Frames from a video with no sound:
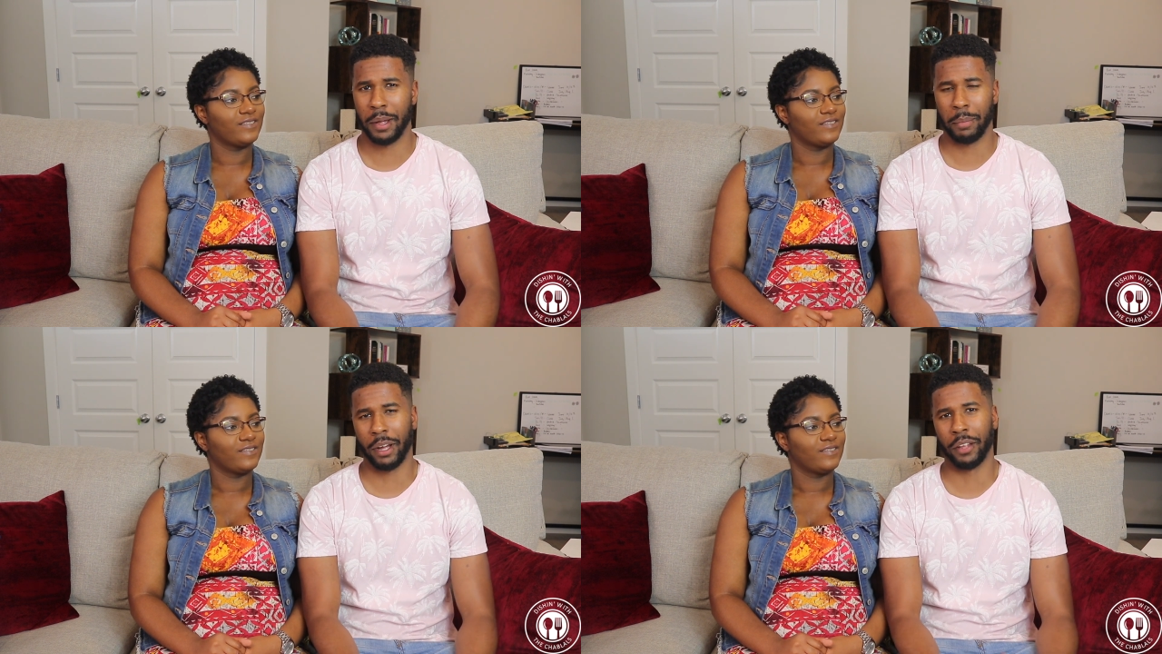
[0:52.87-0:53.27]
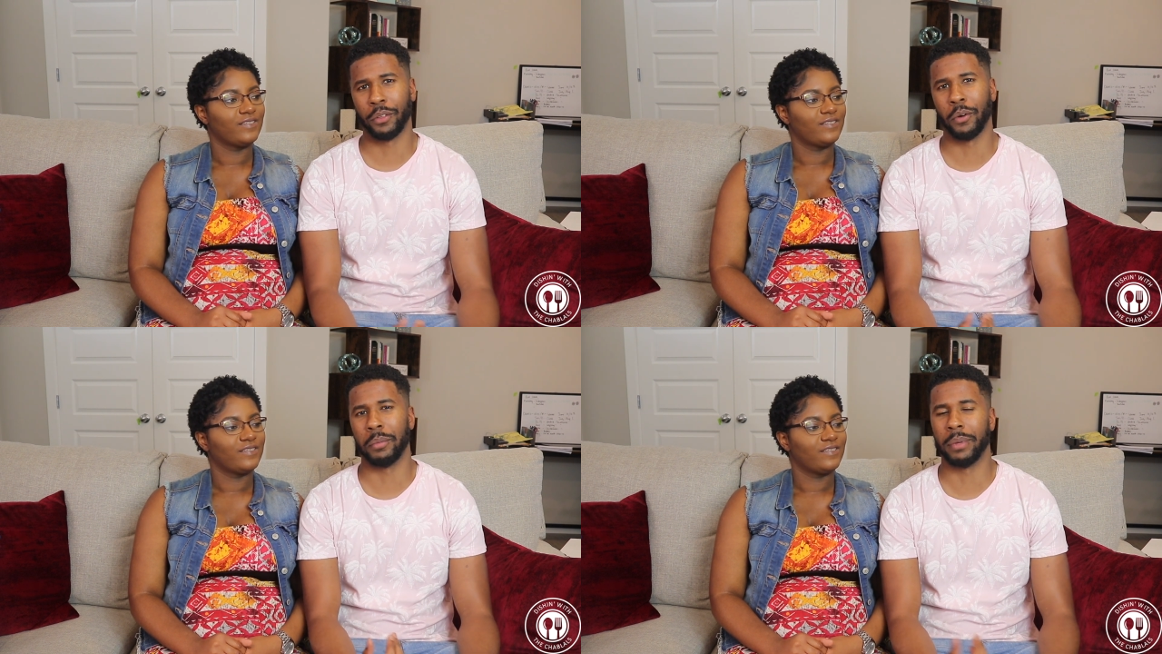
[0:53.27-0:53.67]
Speaker 1: But I
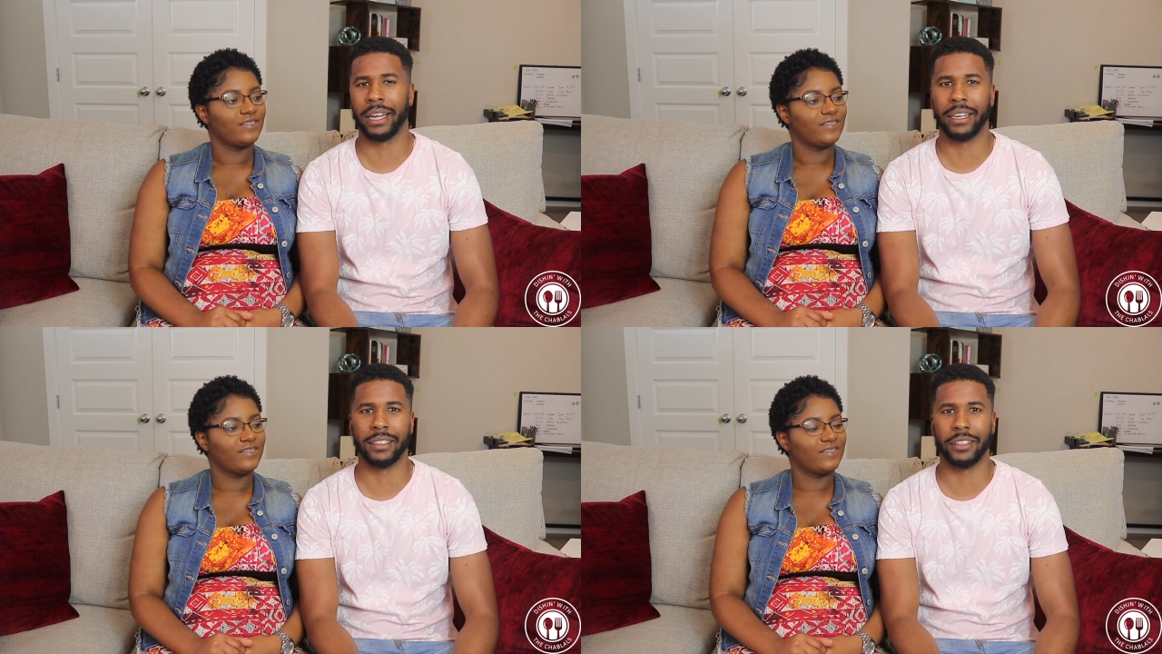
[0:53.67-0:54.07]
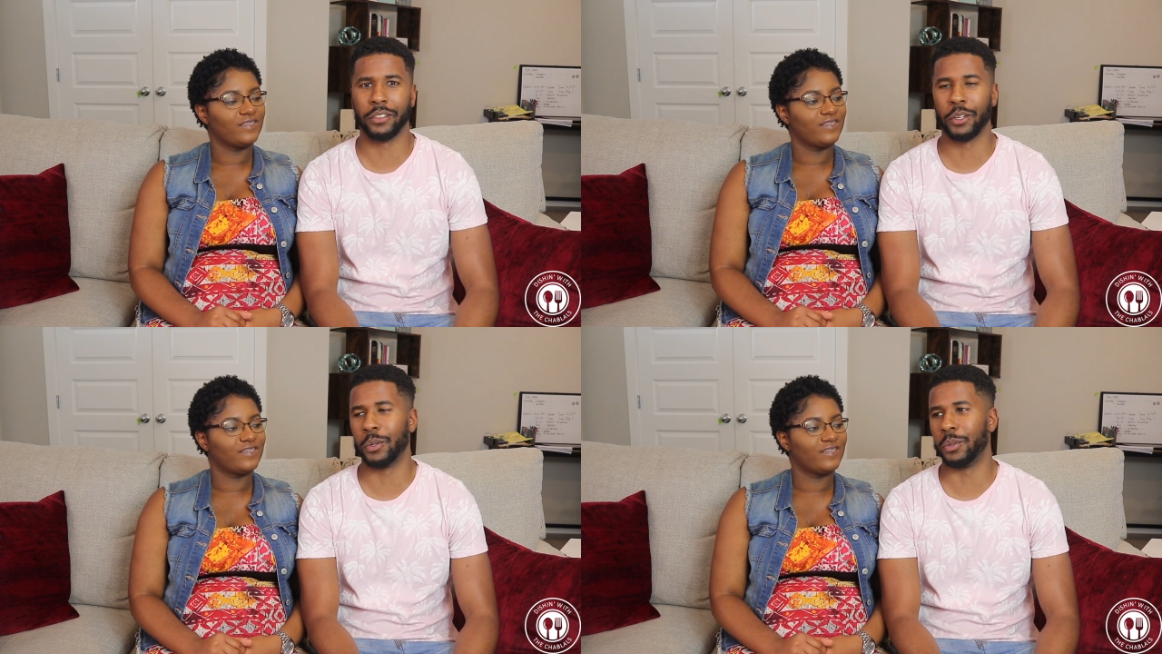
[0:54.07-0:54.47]
thought, man, there's
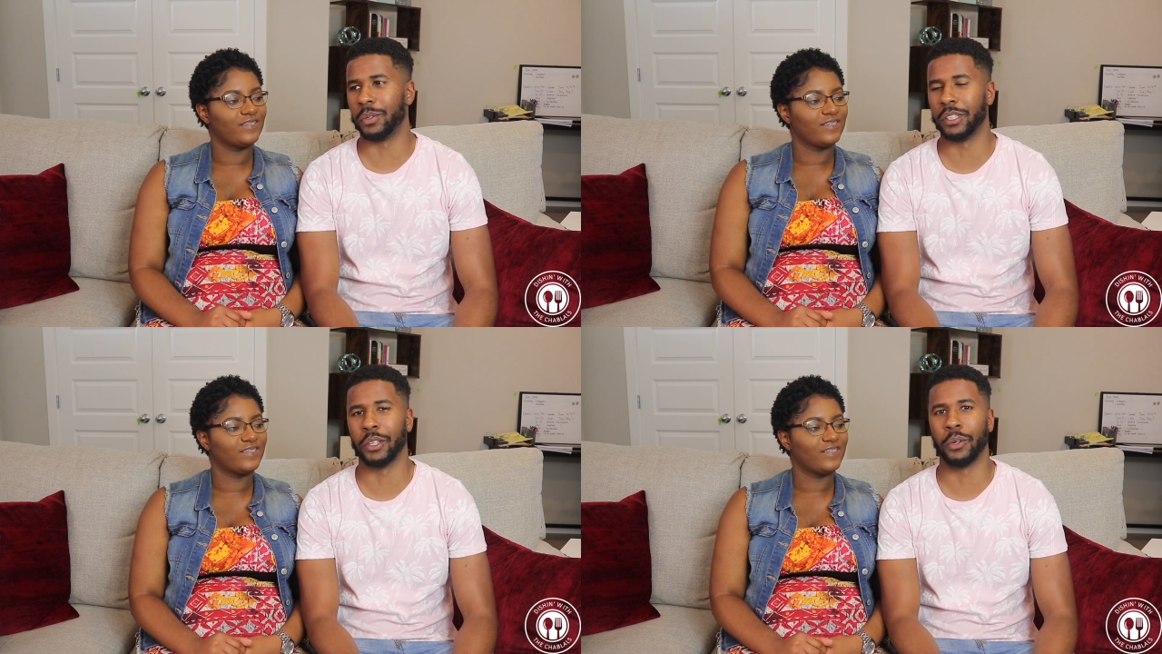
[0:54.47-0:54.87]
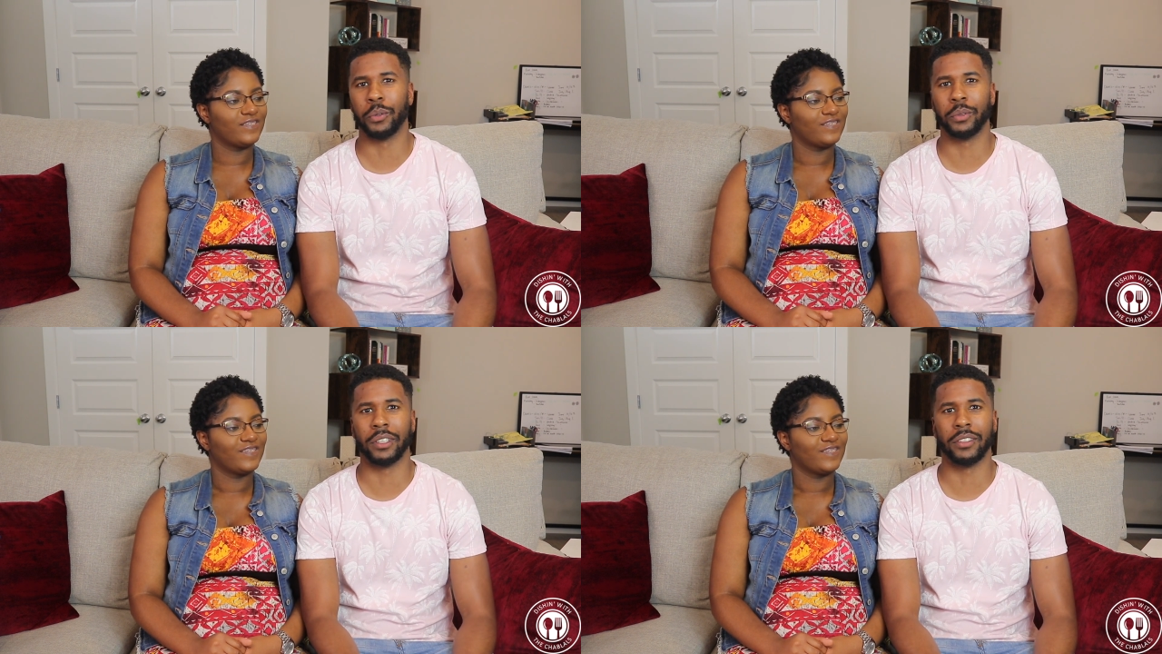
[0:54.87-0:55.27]
no, you
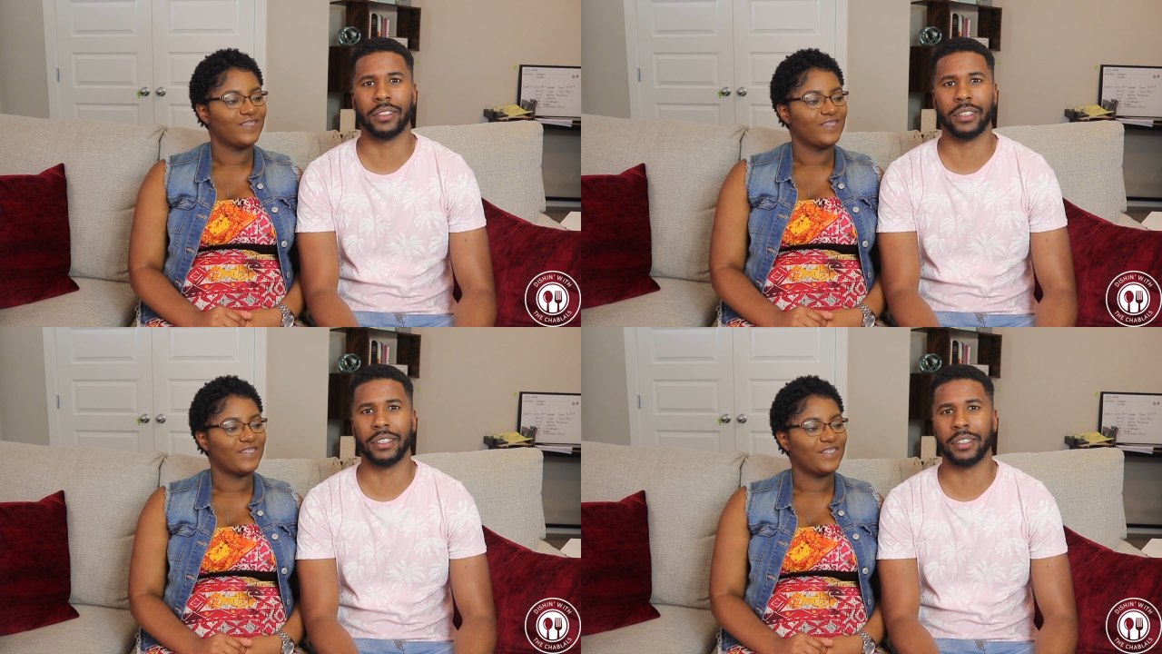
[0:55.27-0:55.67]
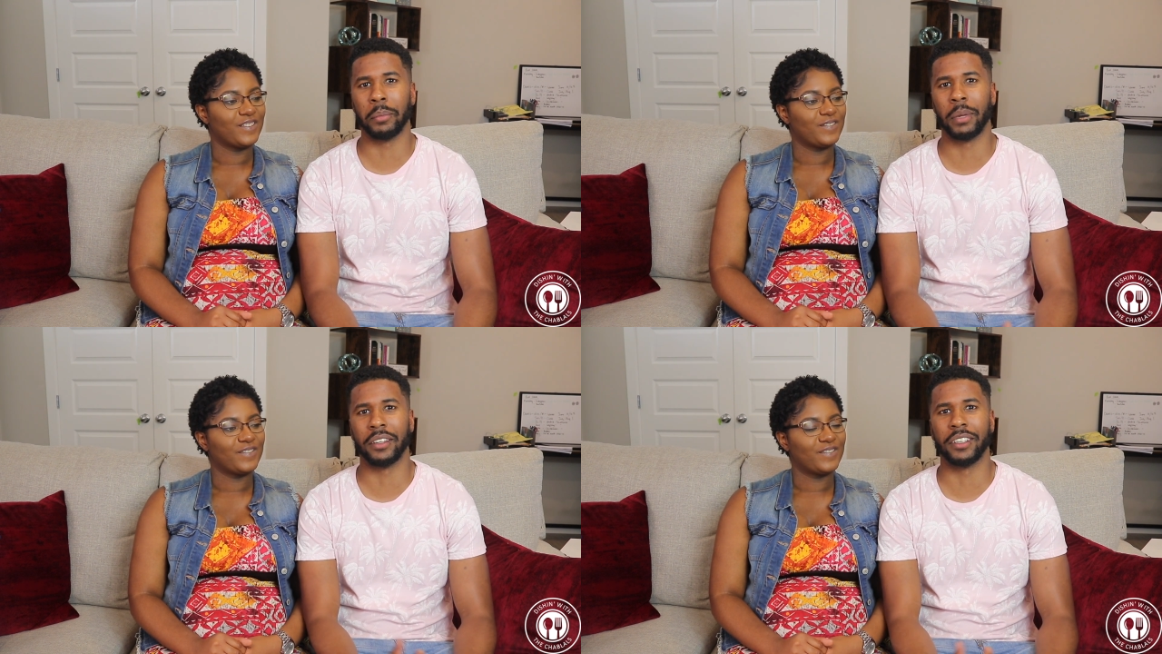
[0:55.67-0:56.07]
know, there's the
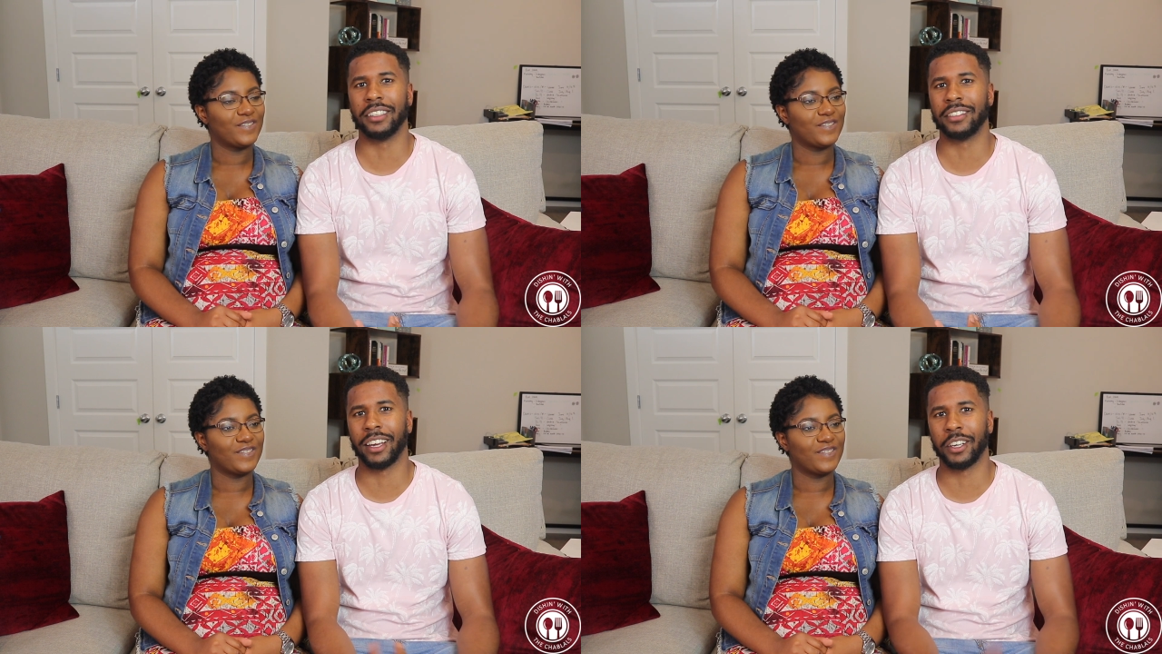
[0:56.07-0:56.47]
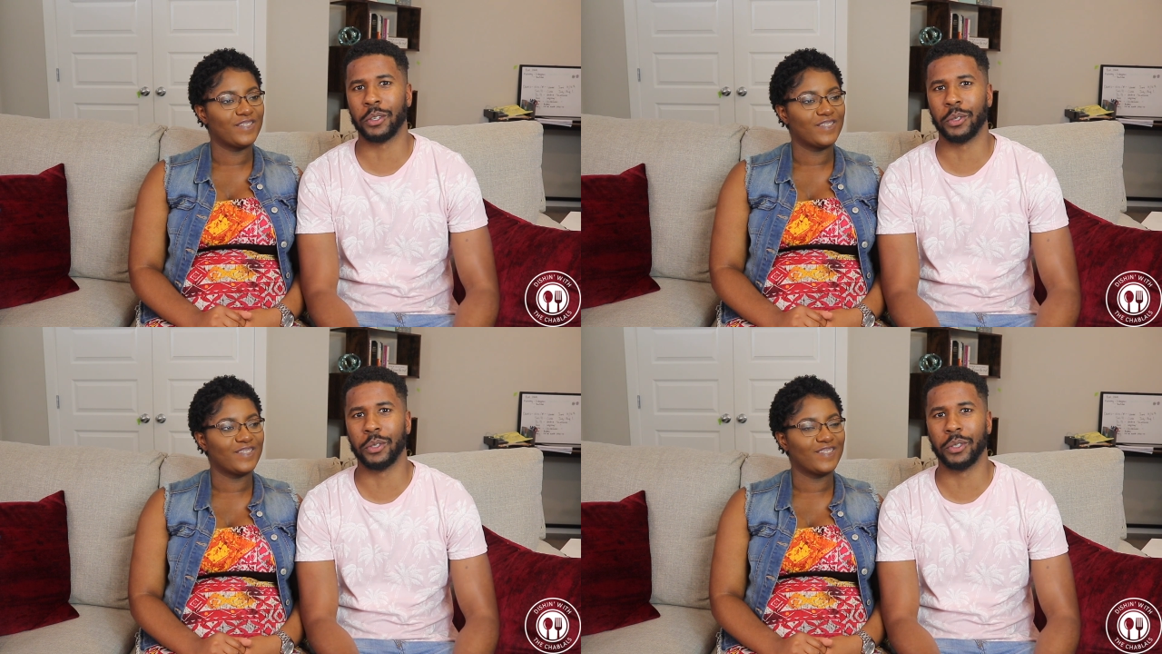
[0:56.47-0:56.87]
monthly
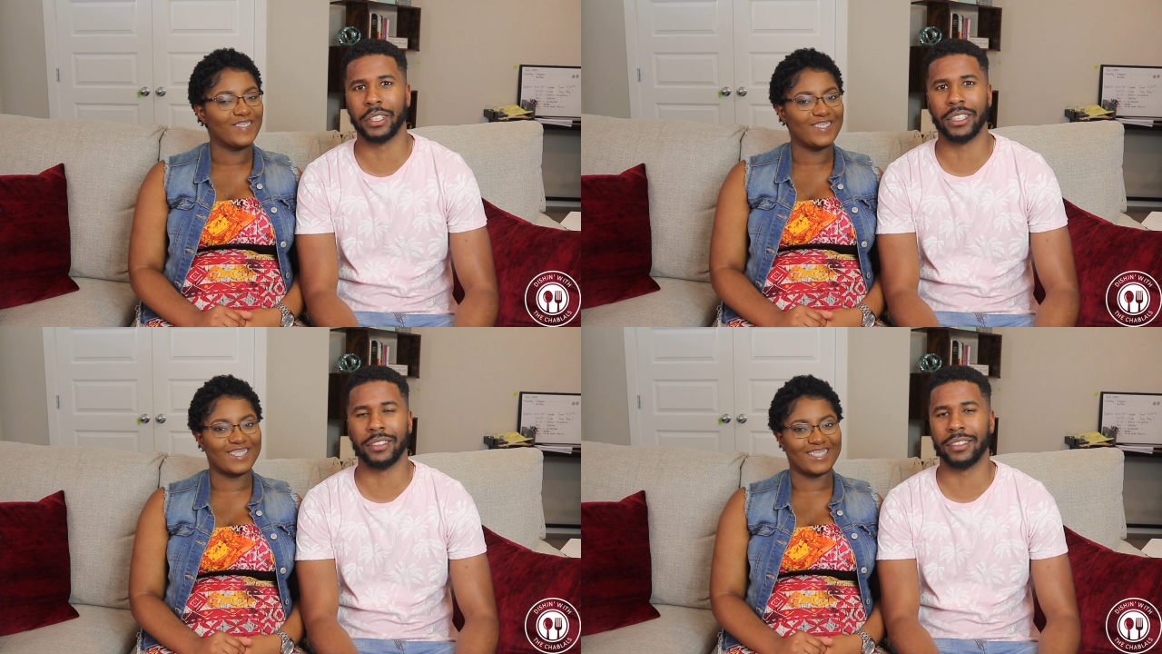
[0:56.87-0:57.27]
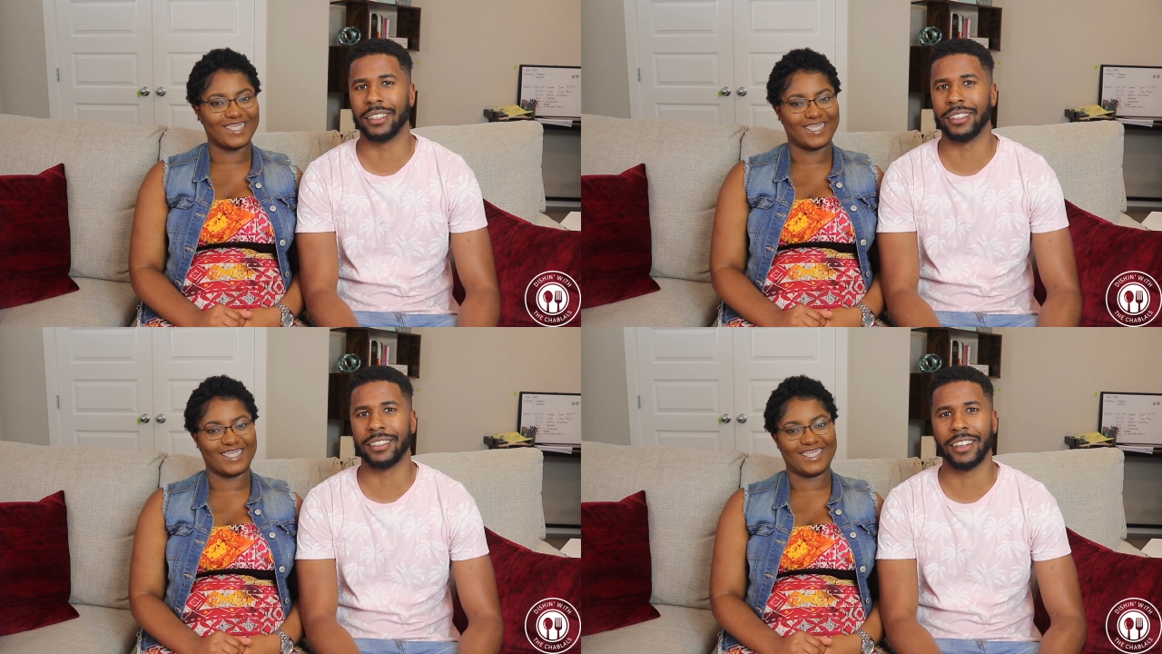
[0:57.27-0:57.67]
cycle is is